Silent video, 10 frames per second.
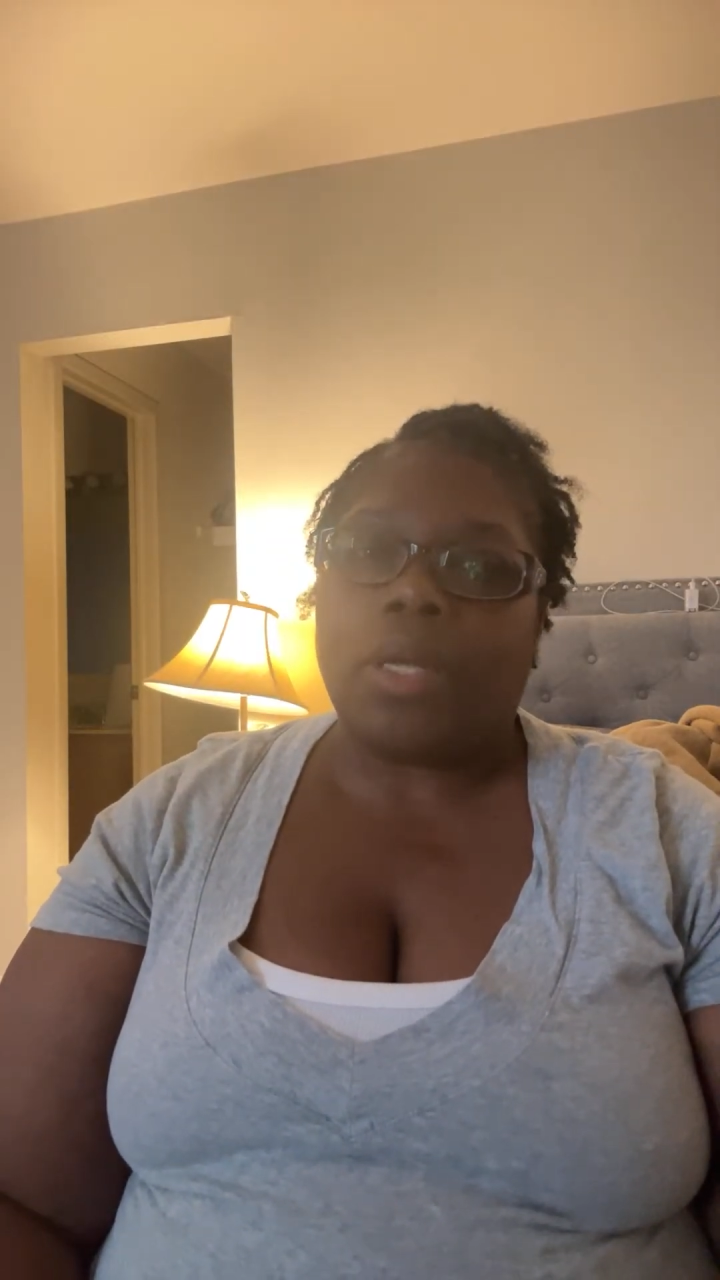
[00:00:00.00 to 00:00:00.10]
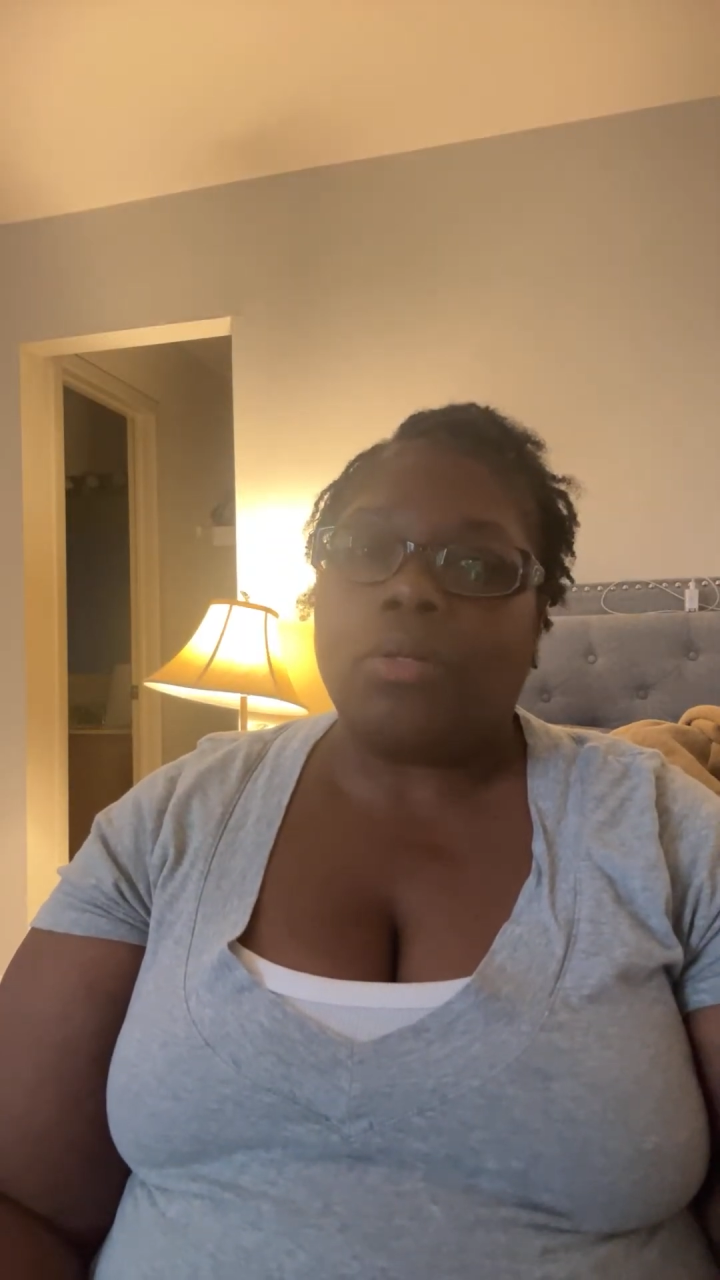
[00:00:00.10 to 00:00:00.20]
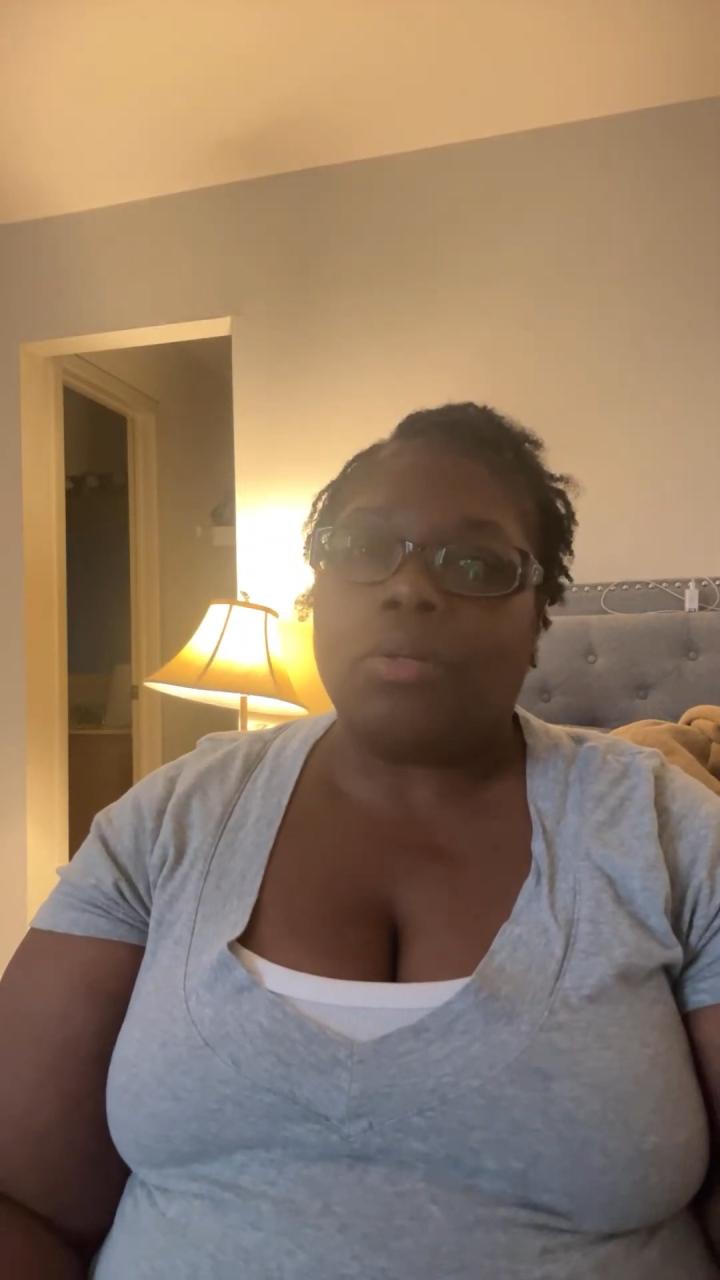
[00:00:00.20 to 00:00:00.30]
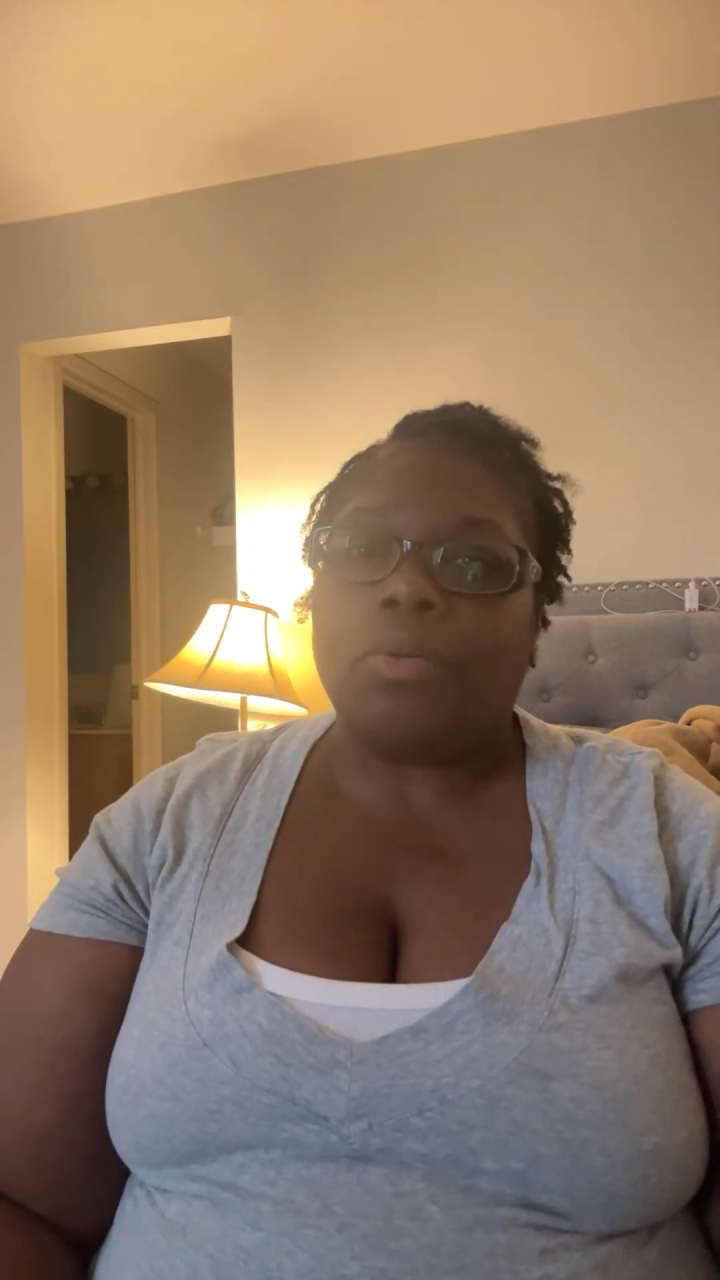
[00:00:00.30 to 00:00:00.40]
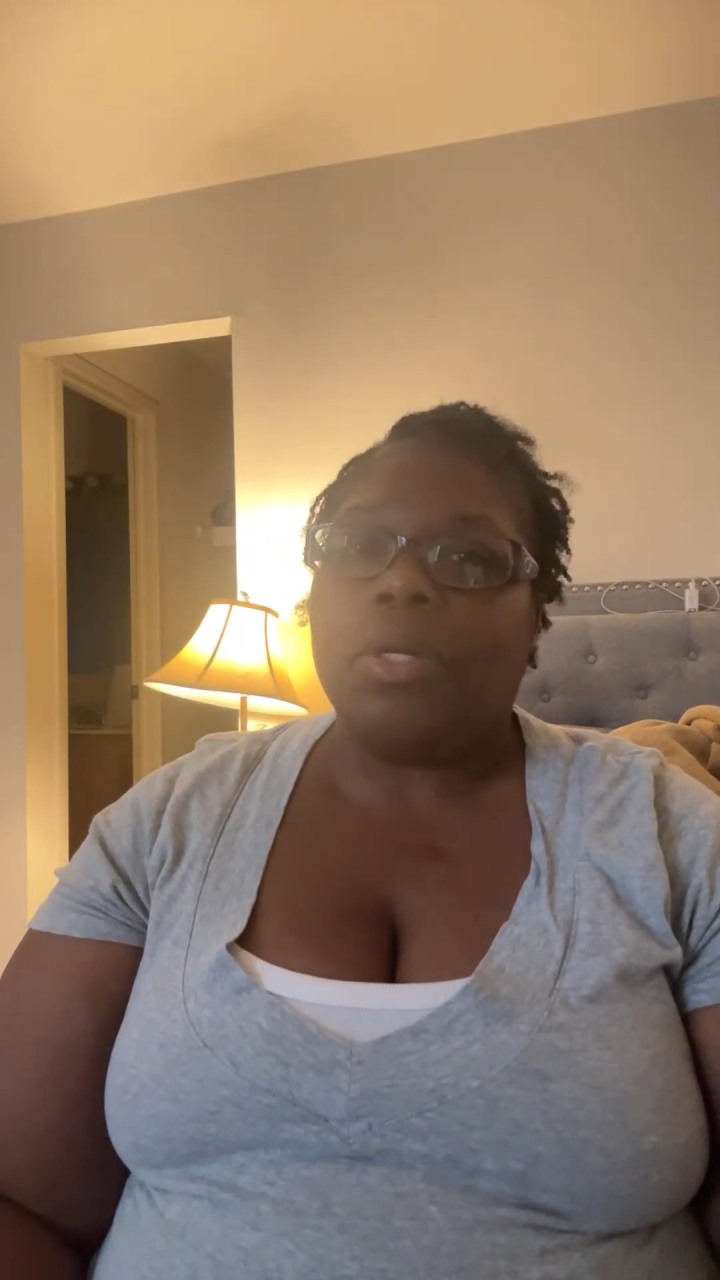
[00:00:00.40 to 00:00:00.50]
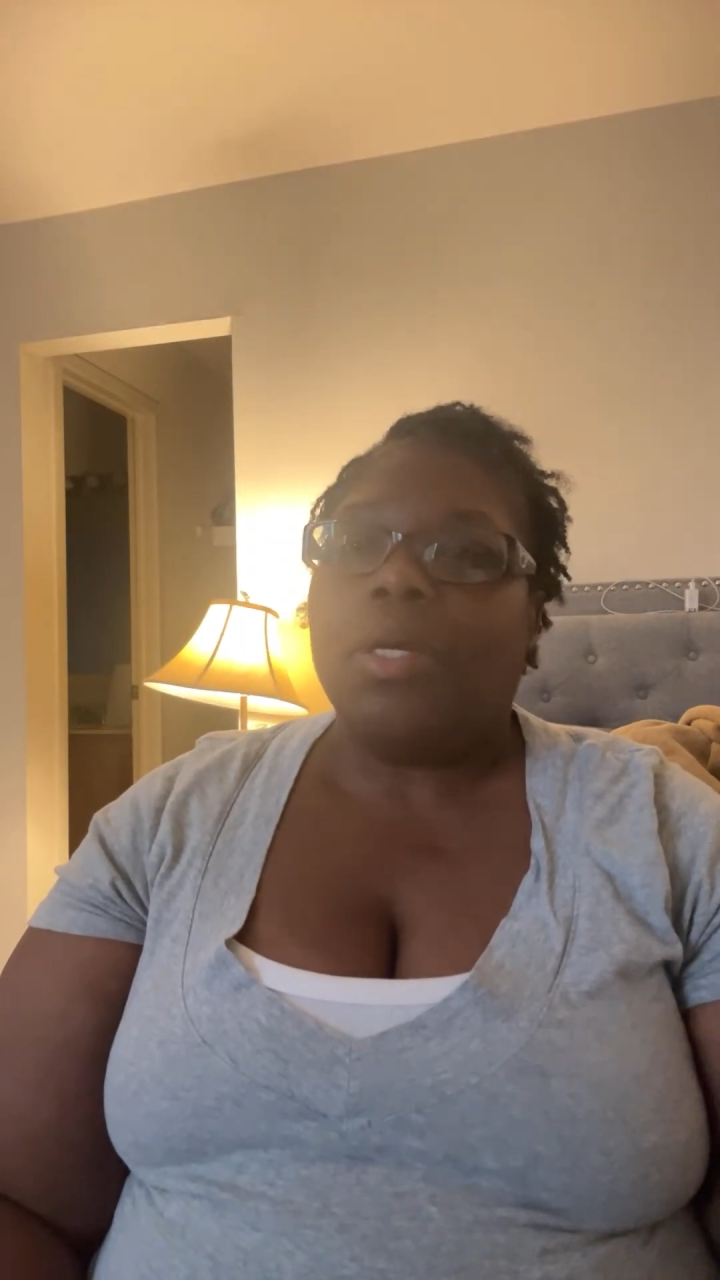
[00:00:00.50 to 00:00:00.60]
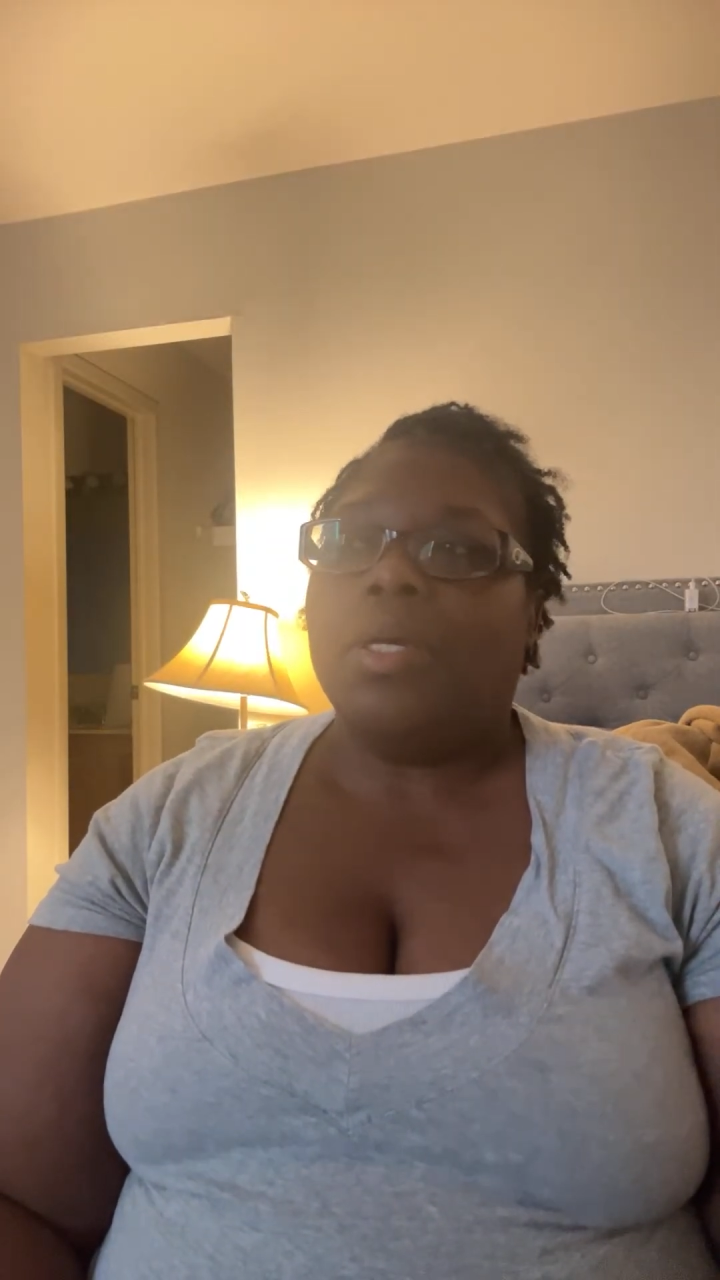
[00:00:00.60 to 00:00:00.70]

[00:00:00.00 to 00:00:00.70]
I do,